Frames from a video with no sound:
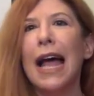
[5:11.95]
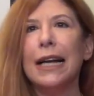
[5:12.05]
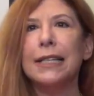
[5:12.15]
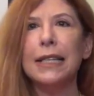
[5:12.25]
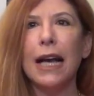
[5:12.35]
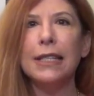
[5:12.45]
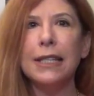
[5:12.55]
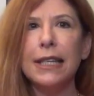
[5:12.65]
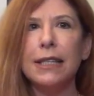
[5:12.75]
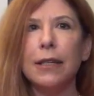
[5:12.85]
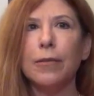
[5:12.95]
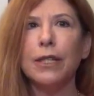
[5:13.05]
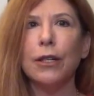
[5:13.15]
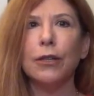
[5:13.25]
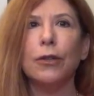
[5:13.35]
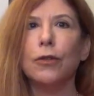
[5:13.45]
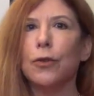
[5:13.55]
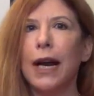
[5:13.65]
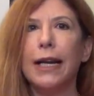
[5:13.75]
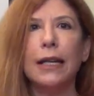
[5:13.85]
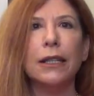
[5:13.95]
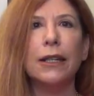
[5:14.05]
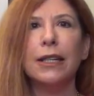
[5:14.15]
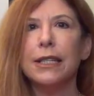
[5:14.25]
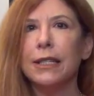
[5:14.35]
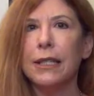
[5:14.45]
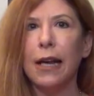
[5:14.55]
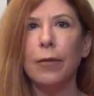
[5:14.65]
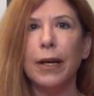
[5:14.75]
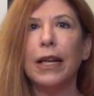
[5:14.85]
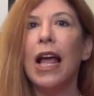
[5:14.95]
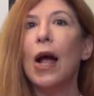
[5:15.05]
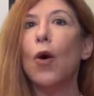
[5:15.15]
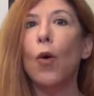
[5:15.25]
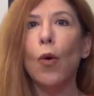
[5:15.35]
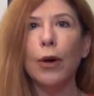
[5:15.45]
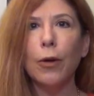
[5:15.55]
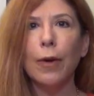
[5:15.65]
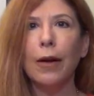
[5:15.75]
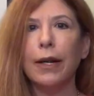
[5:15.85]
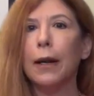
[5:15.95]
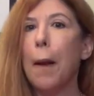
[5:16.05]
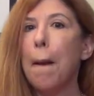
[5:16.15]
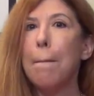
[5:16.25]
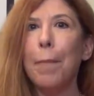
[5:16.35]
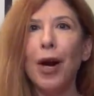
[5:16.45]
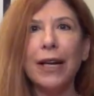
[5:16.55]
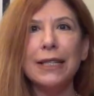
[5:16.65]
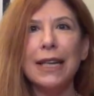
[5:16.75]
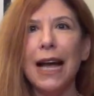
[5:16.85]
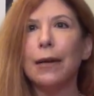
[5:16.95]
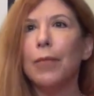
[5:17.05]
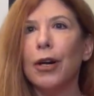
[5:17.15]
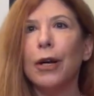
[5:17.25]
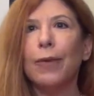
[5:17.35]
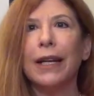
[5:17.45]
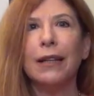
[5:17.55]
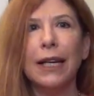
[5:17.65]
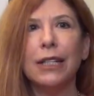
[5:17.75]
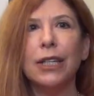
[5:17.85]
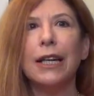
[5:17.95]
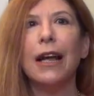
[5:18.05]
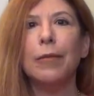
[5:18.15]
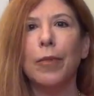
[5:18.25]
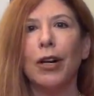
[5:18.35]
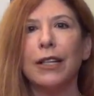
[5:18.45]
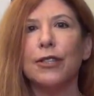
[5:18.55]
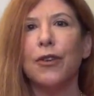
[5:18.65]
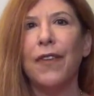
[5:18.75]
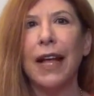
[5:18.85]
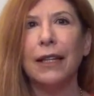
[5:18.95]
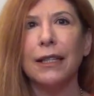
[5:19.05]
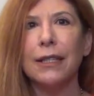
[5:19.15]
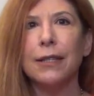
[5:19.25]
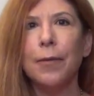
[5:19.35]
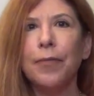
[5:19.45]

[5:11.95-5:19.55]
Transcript: SCI systems include trading, clearance and settlement, order routing, market data, market regulation, and market surveillance.